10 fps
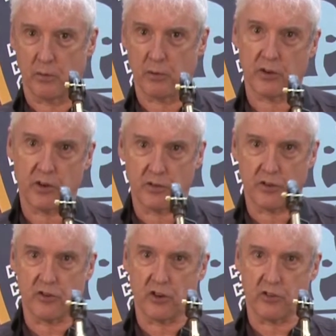which gives us
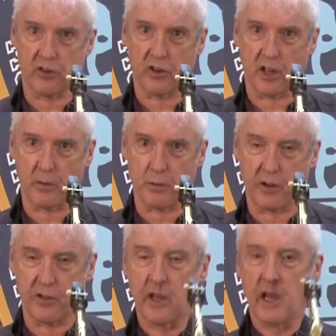a chance to take a
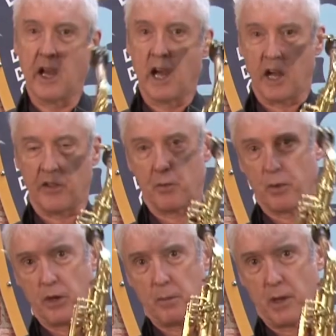breath, and then we're
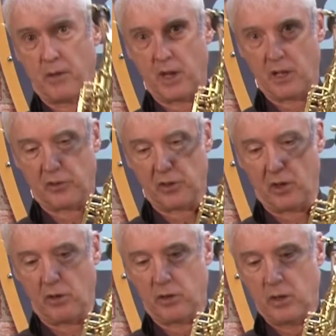going to play the next
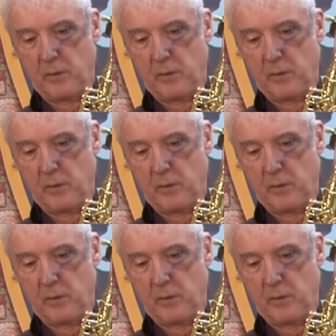note,